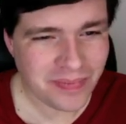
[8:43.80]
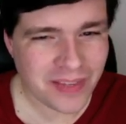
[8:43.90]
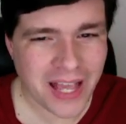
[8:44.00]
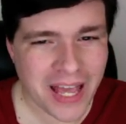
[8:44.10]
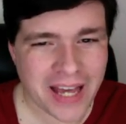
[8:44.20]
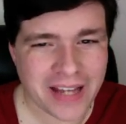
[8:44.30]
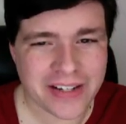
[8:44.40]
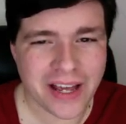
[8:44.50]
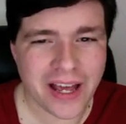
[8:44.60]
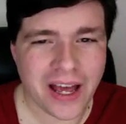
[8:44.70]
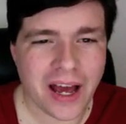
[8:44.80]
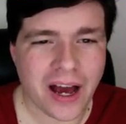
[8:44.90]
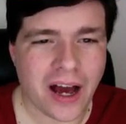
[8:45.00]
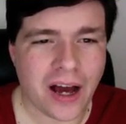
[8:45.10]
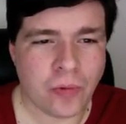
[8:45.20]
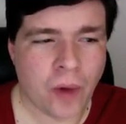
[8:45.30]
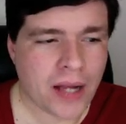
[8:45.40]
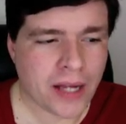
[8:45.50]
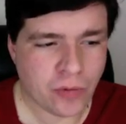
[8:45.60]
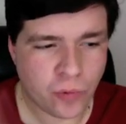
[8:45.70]
and
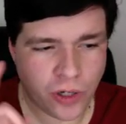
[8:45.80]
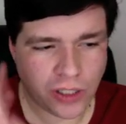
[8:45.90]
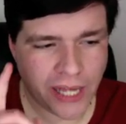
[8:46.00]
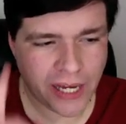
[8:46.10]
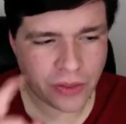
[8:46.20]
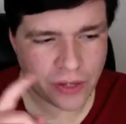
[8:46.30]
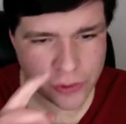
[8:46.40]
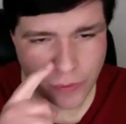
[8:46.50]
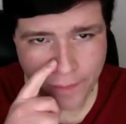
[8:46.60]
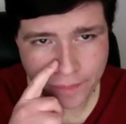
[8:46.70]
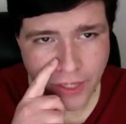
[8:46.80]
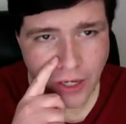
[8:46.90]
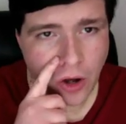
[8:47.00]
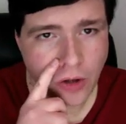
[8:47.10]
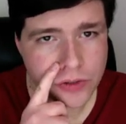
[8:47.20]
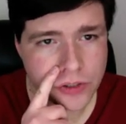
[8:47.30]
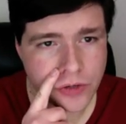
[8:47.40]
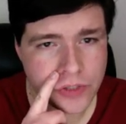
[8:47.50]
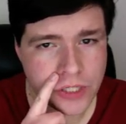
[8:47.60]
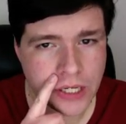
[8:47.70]
while I would like this one, they also
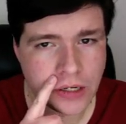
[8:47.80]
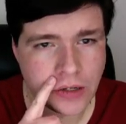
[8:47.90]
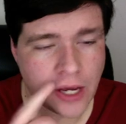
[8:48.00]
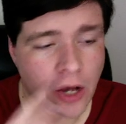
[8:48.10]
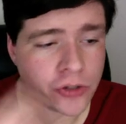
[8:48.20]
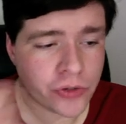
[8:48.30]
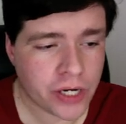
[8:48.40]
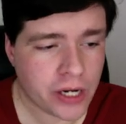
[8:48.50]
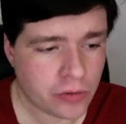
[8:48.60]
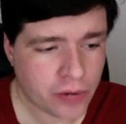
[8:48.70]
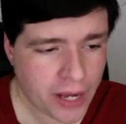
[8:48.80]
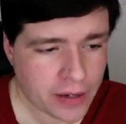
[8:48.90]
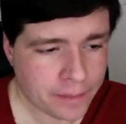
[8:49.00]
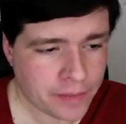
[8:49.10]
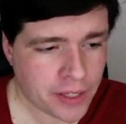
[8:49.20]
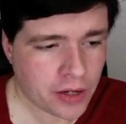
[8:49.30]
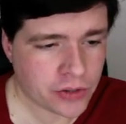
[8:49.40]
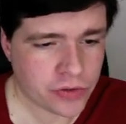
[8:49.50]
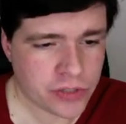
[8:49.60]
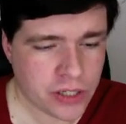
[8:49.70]
did it in red. They
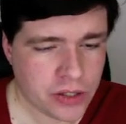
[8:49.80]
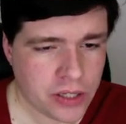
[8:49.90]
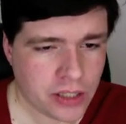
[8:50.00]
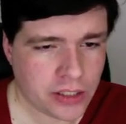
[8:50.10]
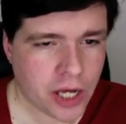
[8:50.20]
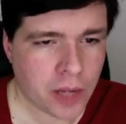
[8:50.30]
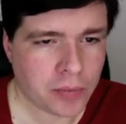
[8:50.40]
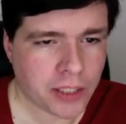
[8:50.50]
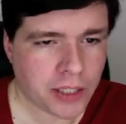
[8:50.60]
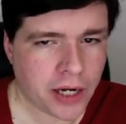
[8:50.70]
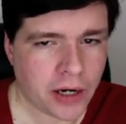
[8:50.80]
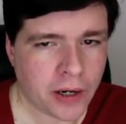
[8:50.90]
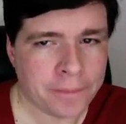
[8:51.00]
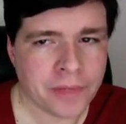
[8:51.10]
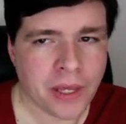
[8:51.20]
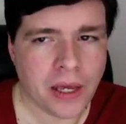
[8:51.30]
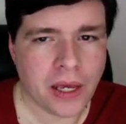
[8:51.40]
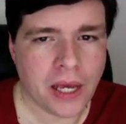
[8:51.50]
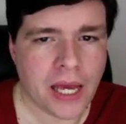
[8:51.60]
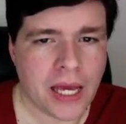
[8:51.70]
also did the Leon Blade Liger,
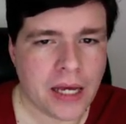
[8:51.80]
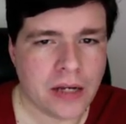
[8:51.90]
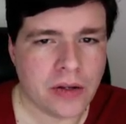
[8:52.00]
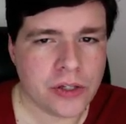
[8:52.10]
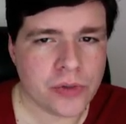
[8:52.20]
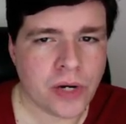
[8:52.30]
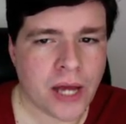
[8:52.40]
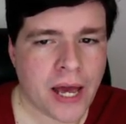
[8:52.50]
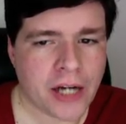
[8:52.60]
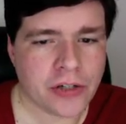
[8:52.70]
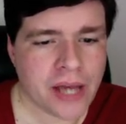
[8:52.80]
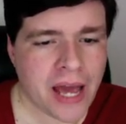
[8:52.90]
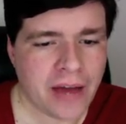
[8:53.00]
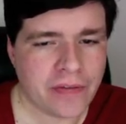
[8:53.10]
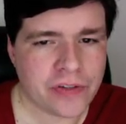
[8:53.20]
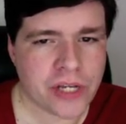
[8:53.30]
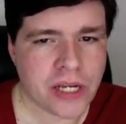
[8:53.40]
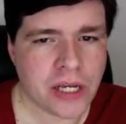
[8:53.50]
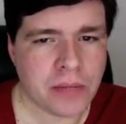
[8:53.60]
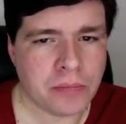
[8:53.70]
and this one I actually have
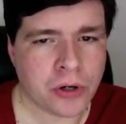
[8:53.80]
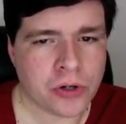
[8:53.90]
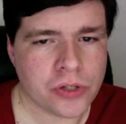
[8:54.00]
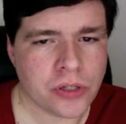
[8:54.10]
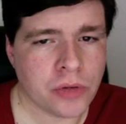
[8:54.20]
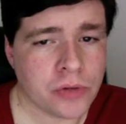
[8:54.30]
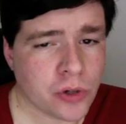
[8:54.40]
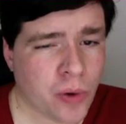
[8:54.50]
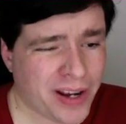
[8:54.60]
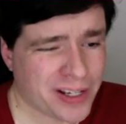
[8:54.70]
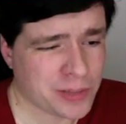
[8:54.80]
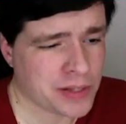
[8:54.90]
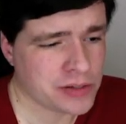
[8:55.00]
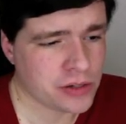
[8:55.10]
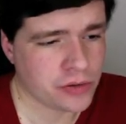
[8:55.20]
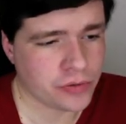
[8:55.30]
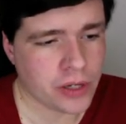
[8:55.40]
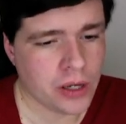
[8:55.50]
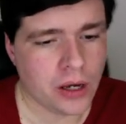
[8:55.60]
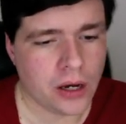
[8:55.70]
seen in person. It was quite expensive,
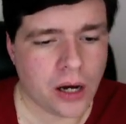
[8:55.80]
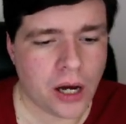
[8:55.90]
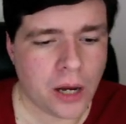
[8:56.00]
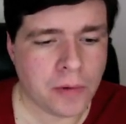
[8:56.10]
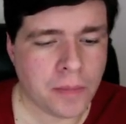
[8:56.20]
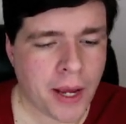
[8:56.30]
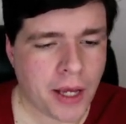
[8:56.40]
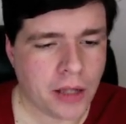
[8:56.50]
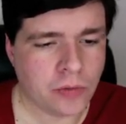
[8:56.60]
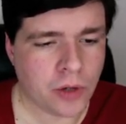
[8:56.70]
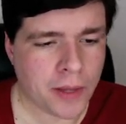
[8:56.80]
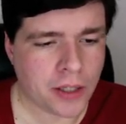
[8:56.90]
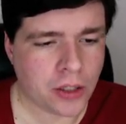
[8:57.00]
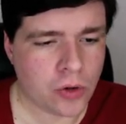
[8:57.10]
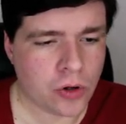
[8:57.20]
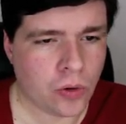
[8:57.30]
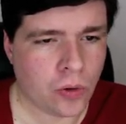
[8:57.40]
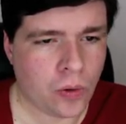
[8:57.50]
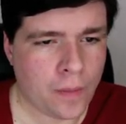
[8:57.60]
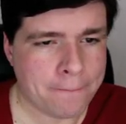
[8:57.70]
but one of my
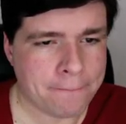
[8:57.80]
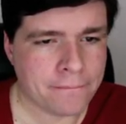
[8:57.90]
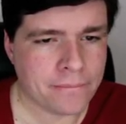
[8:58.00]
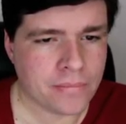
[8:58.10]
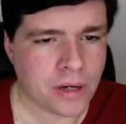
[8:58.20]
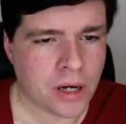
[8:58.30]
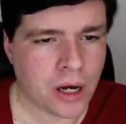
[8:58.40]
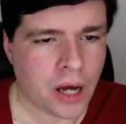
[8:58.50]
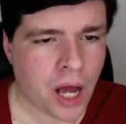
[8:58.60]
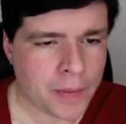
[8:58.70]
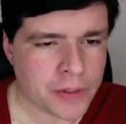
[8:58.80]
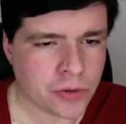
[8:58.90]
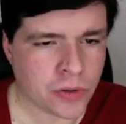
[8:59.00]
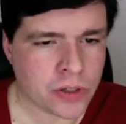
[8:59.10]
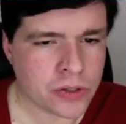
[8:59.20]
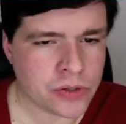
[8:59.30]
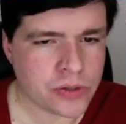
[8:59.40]
local hobby stores,